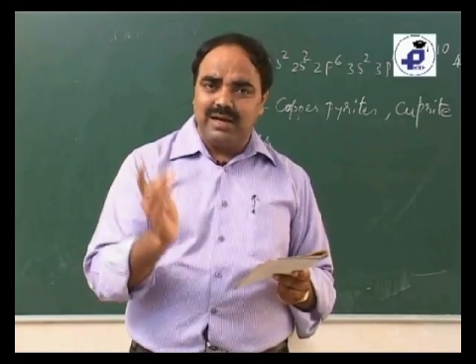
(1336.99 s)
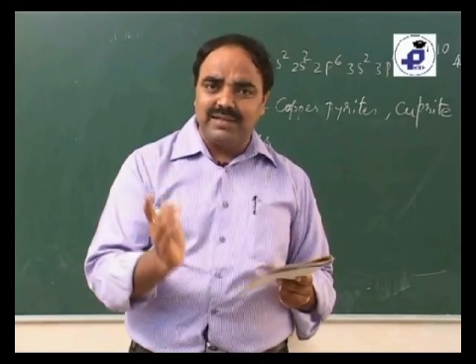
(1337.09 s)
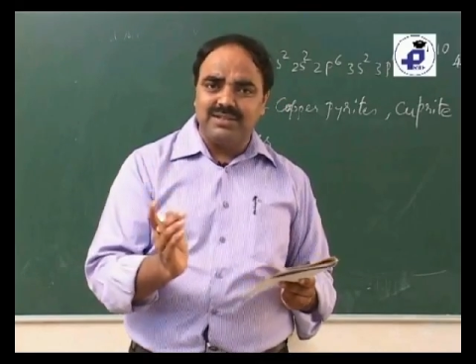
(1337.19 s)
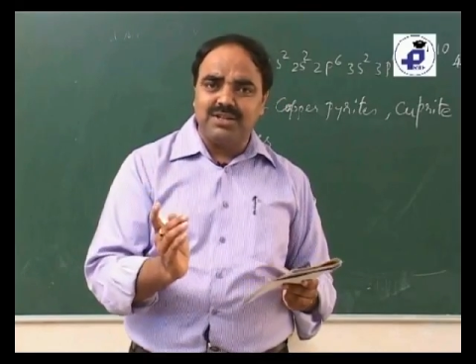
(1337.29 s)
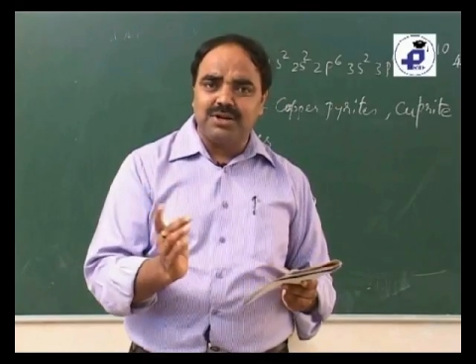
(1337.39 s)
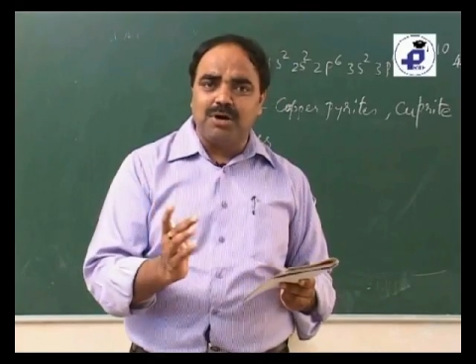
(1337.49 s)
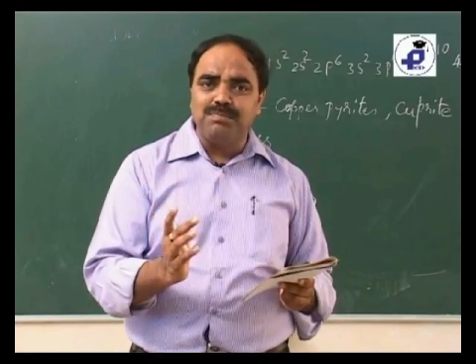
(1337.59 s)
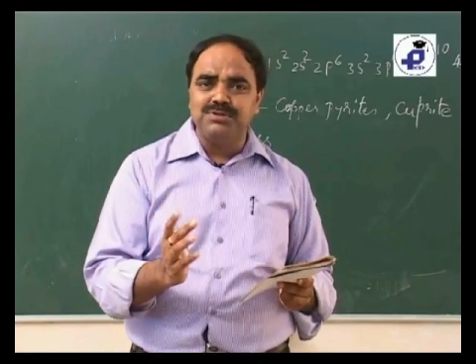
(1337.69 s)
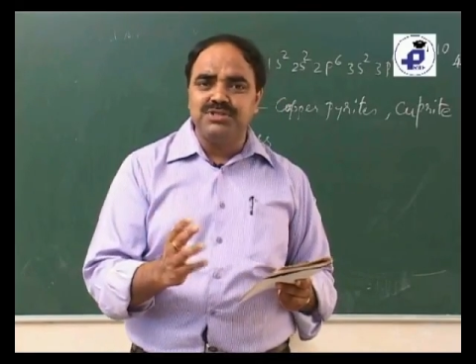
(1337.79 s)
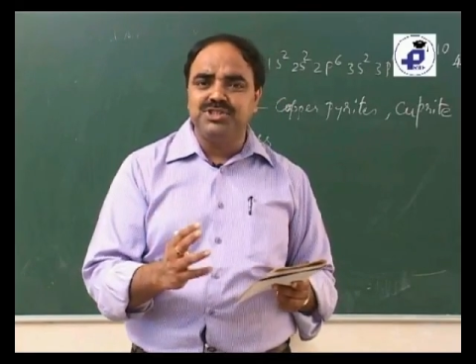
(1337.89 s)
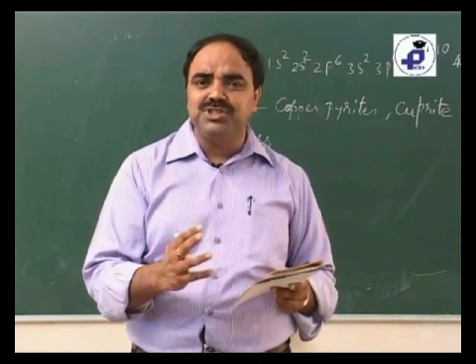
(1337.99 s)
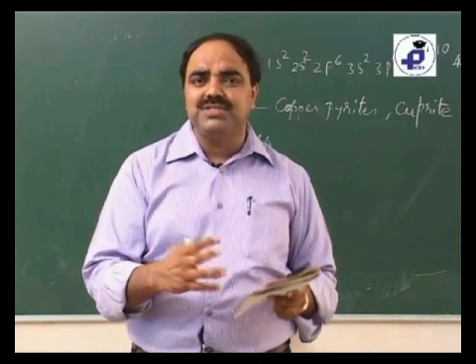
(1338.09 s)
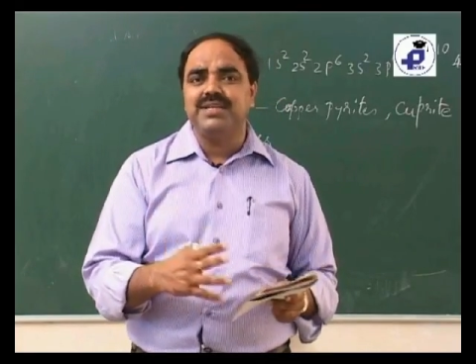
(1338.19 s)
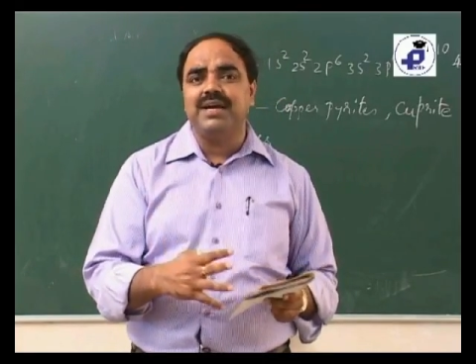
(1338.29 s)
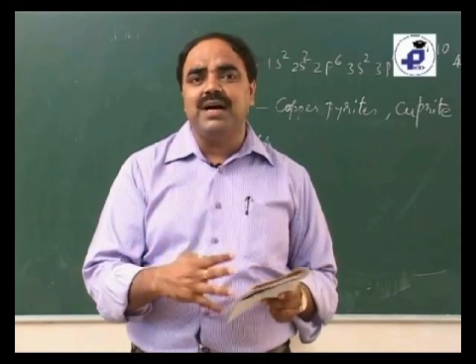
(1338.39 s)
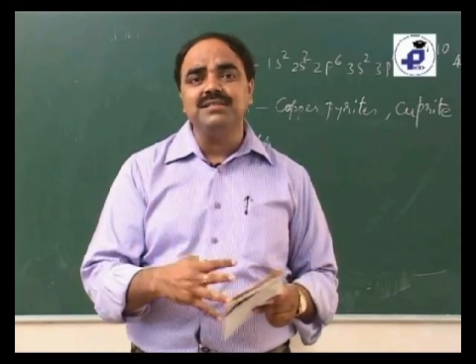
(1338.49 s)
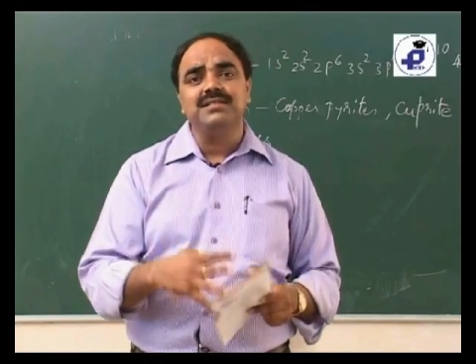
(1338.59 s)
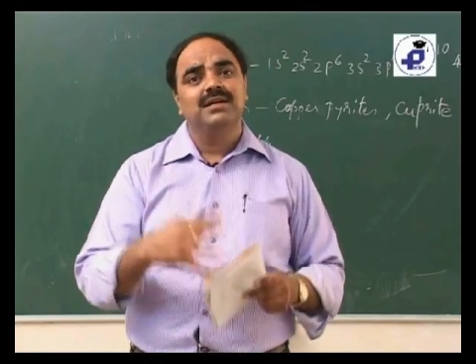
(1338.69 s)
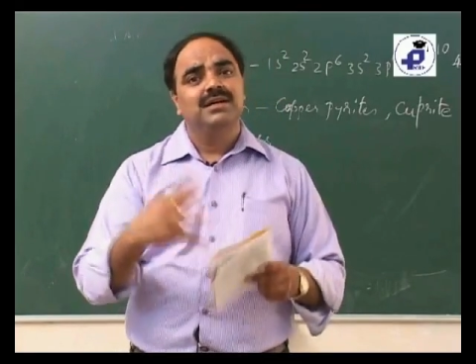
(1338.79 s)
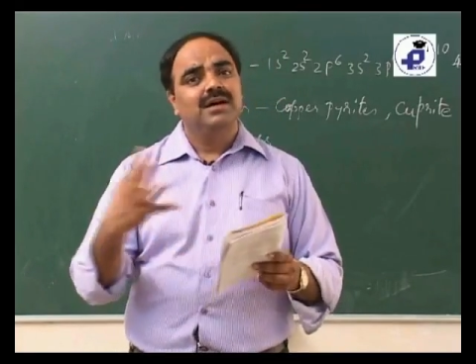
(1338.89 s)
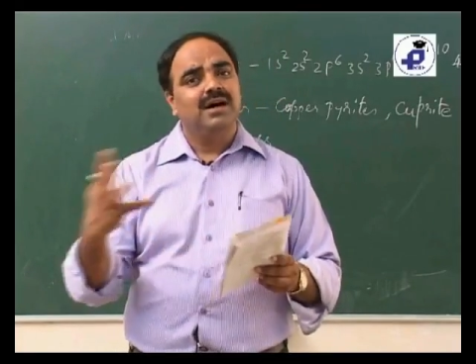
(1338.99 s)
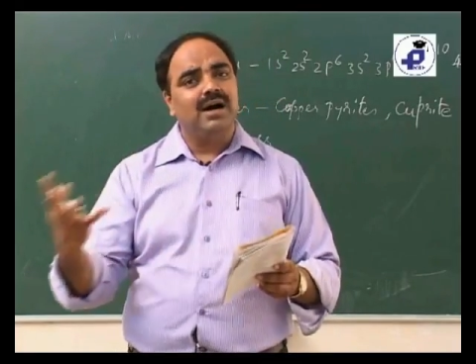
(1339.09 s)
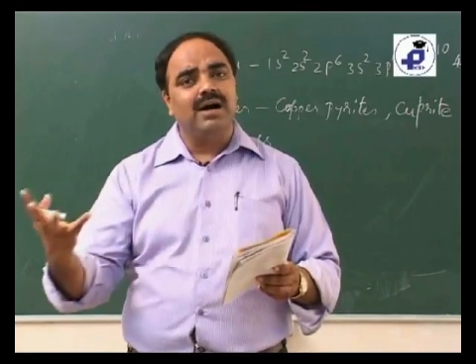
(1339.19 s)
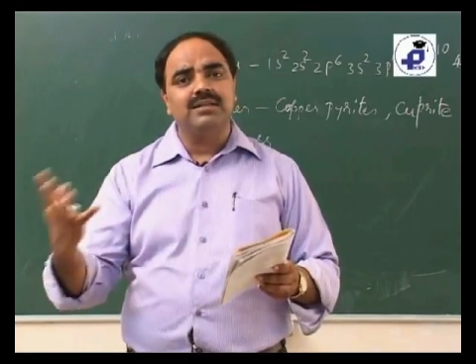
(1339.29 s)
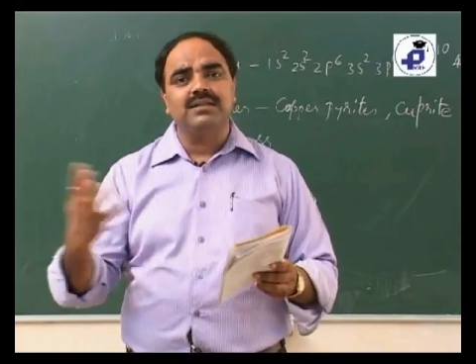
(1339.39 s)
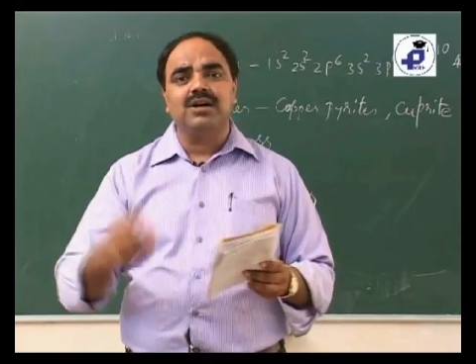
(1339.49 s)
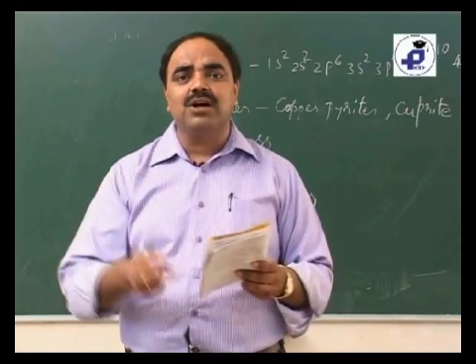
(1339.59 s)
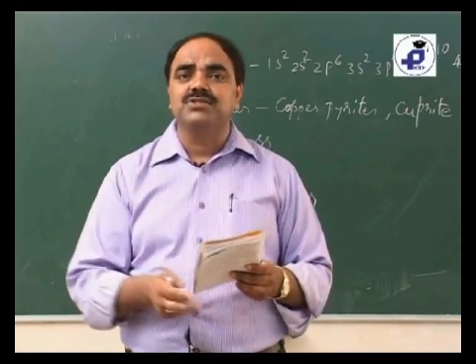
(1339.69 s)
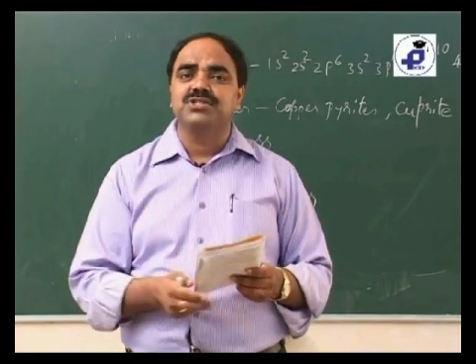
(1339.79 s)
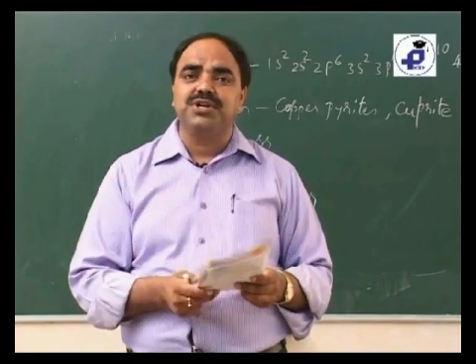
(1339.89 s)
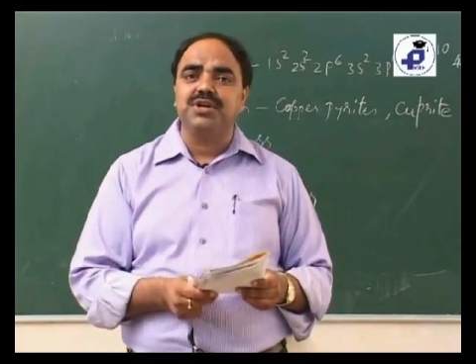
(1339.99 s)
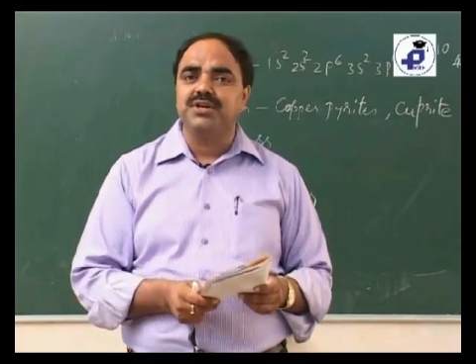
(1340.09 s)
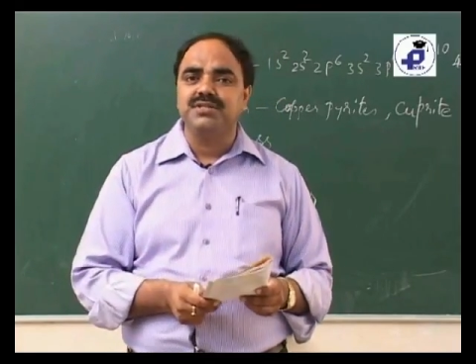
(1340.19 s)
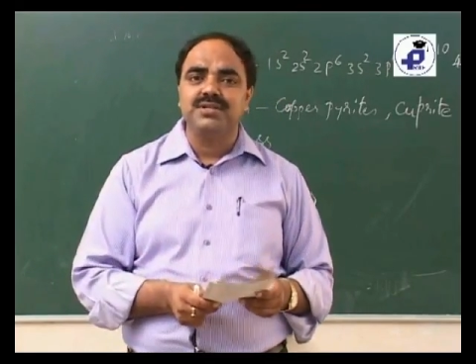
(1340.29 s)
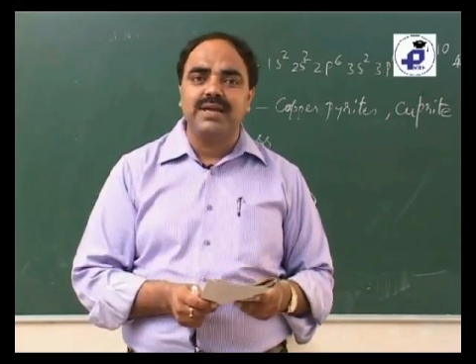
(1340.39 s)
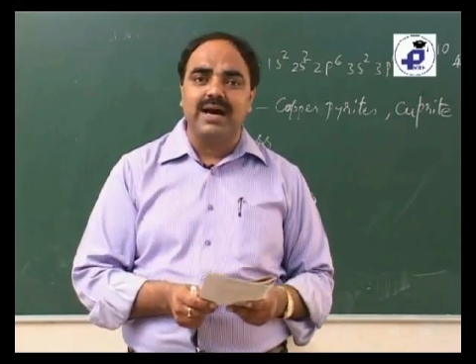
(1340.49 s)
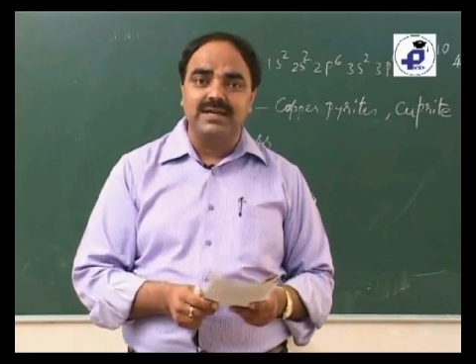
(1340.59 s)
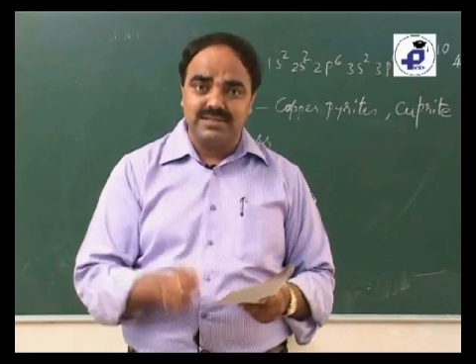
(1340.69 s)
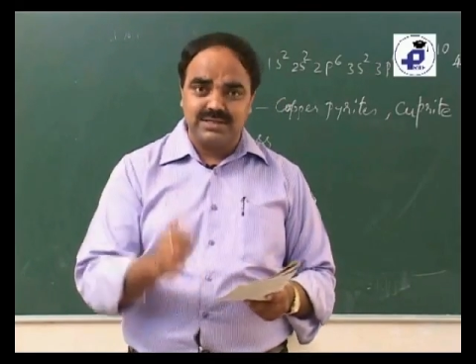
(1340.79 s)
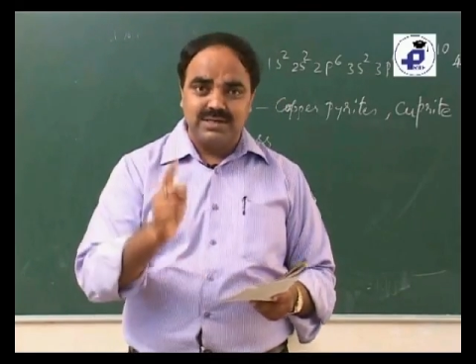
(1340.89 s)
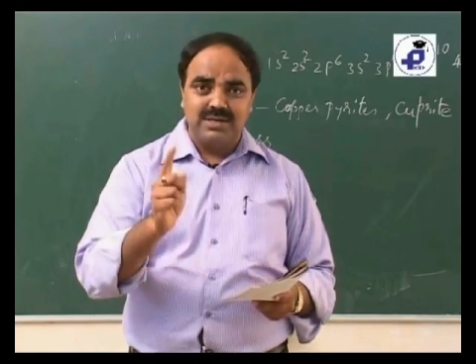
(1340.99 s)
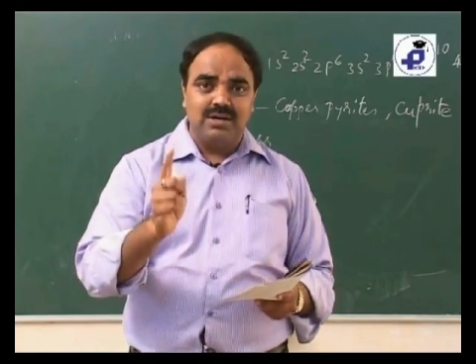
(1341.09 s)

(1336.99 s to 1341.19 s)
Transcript: Either the compositions they ask or the constituents they ask.